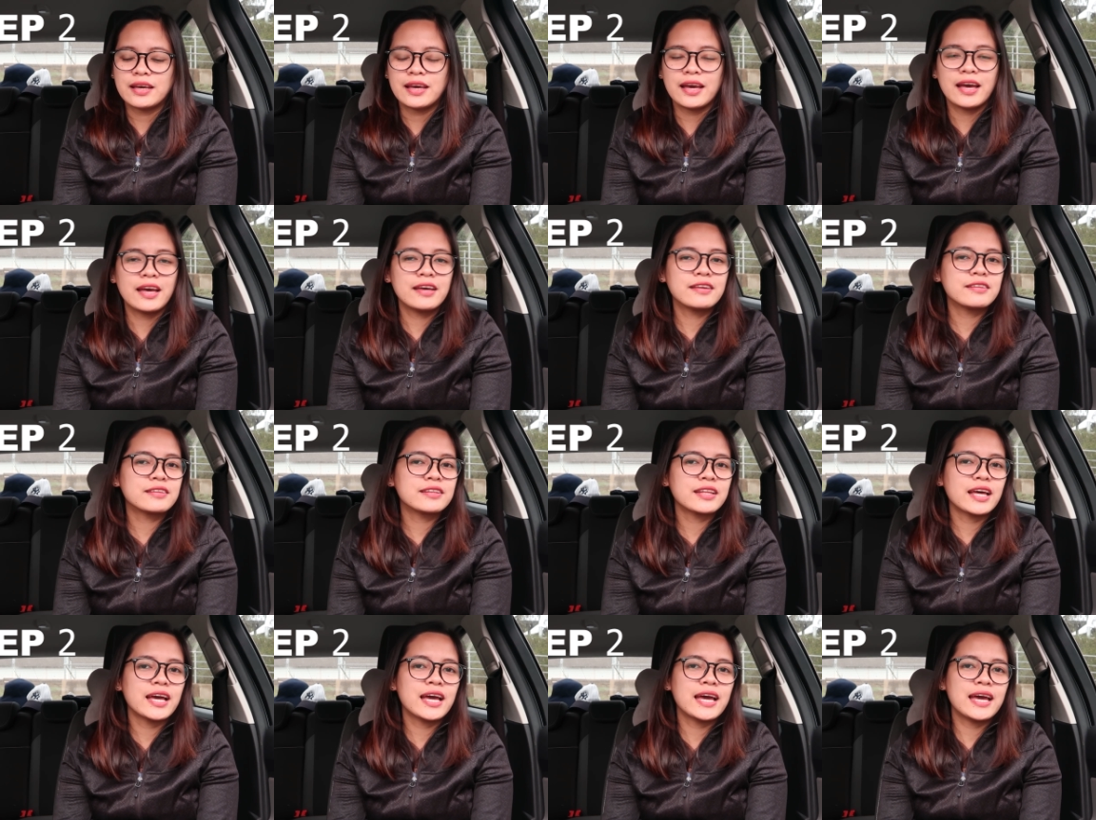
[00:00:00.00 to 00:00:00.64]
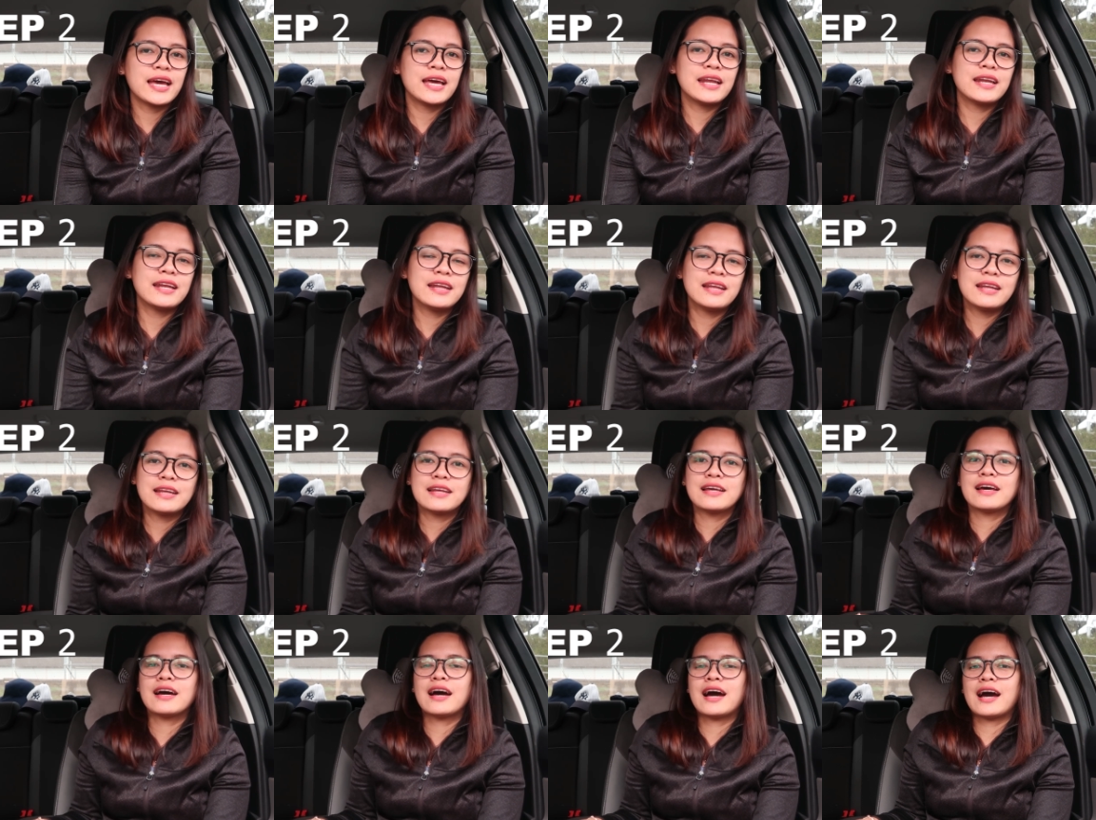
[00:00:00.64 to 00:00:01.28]
And then,
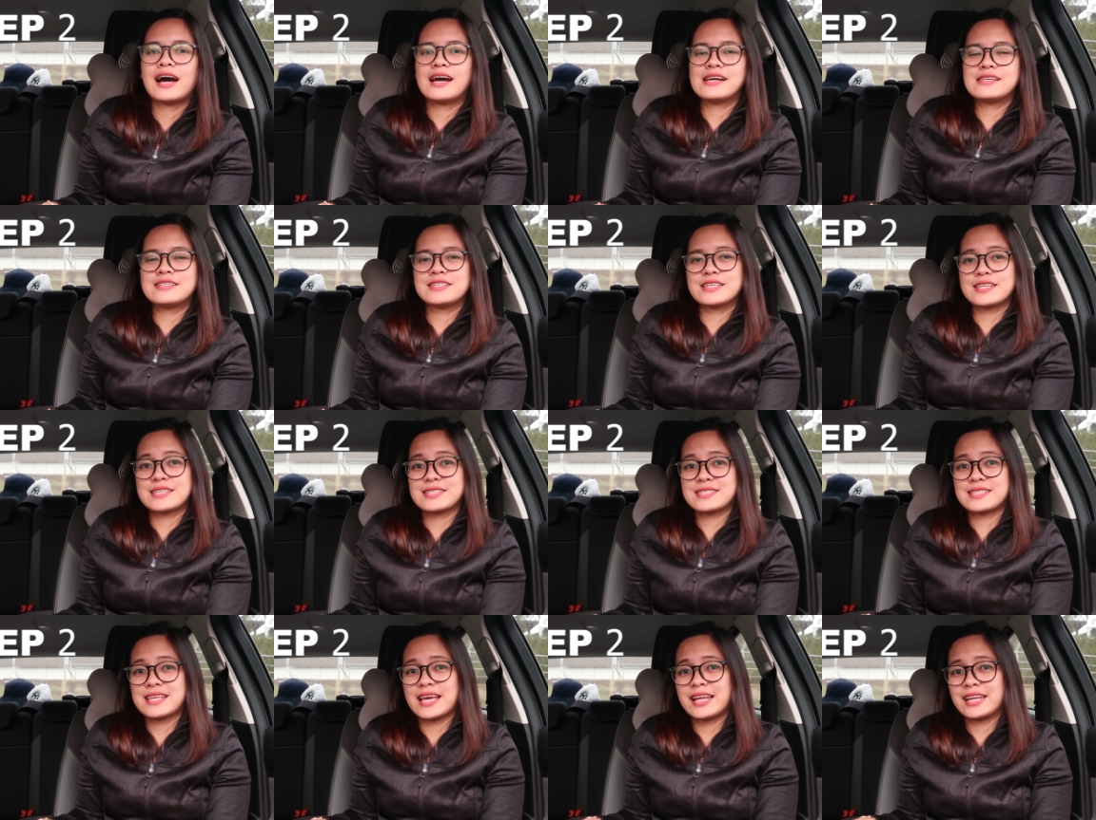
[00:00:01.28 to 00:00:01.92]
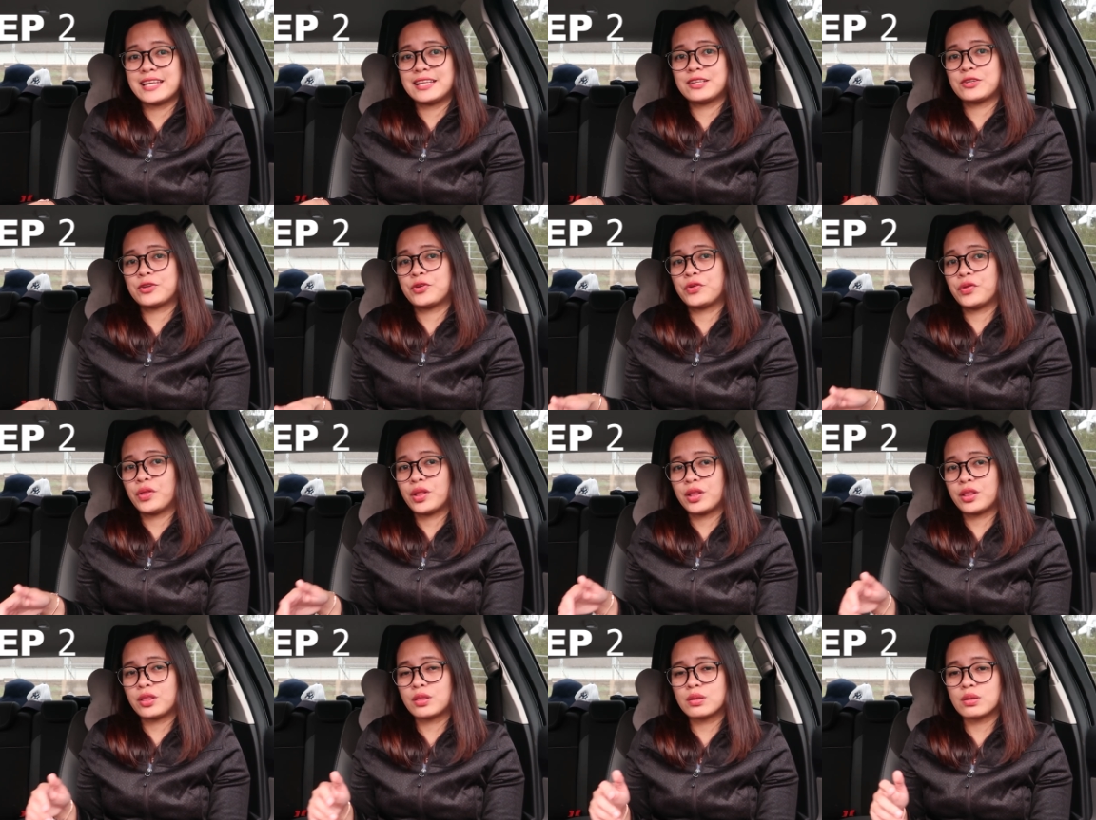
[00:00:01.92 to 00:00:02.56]
I just sent it
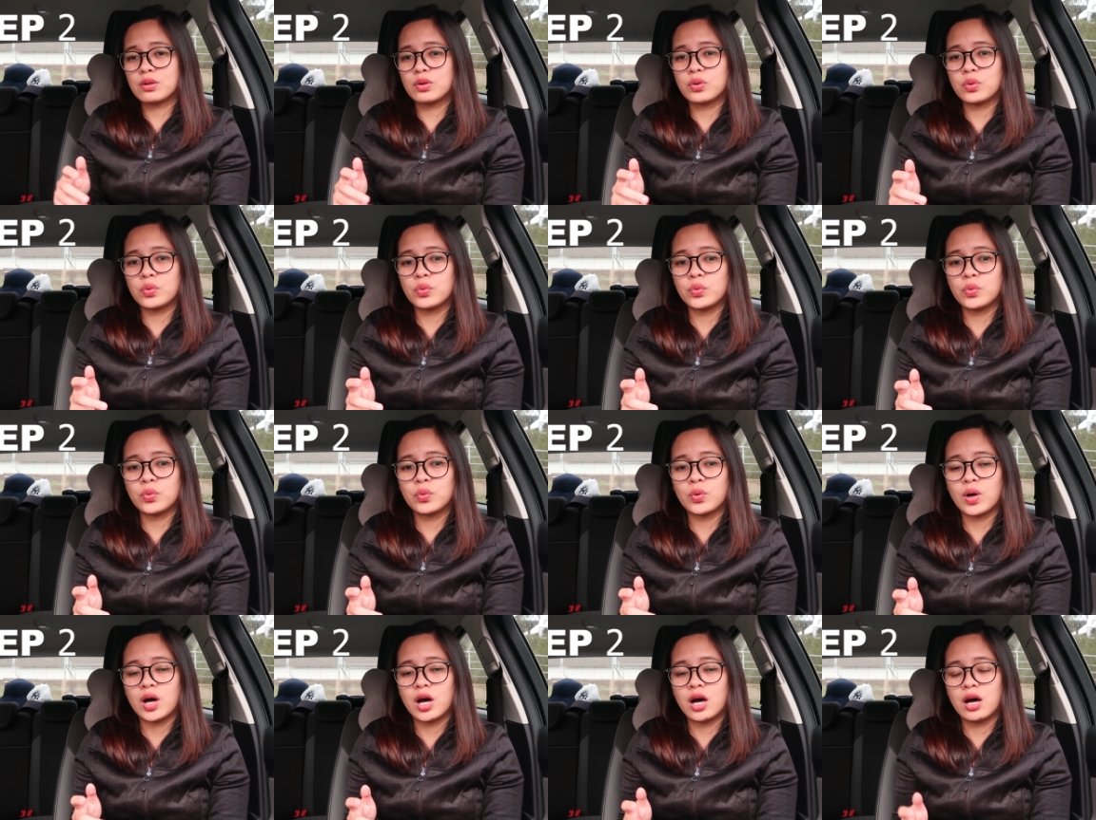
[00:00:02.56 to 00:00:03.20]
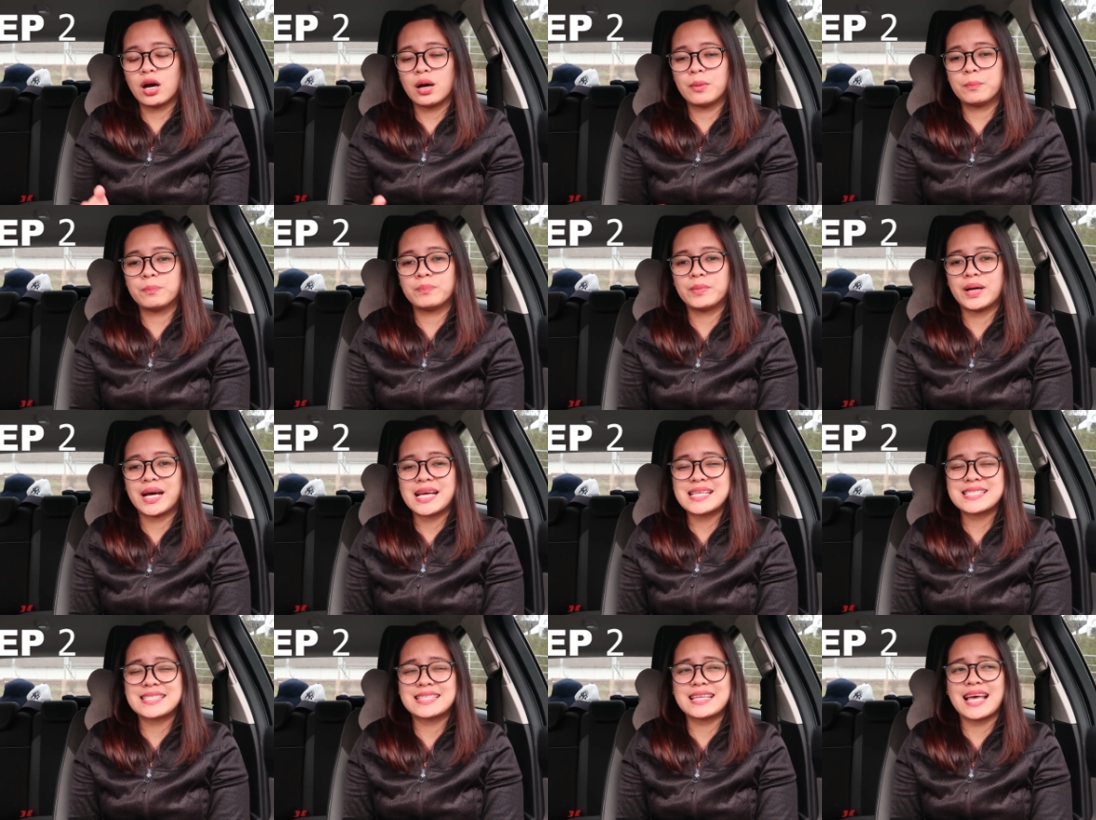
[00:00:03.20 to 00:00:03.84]
through, um,
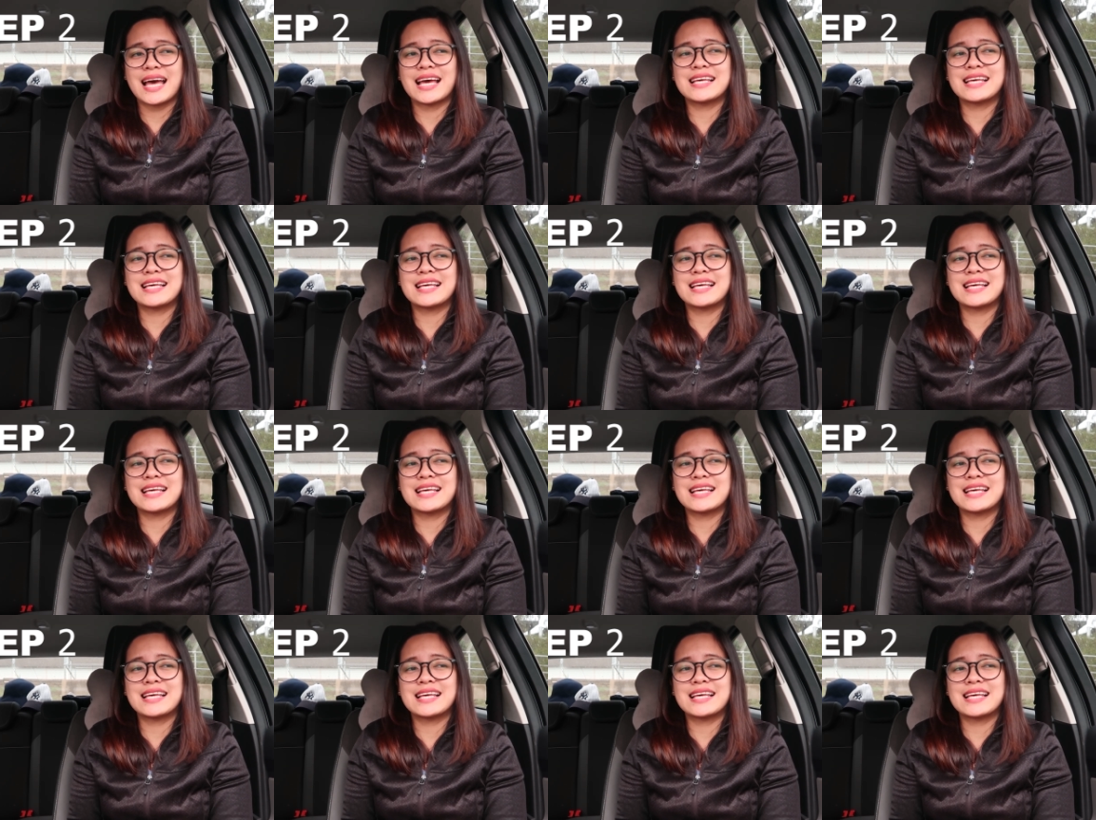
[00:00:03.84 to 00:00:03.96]
I,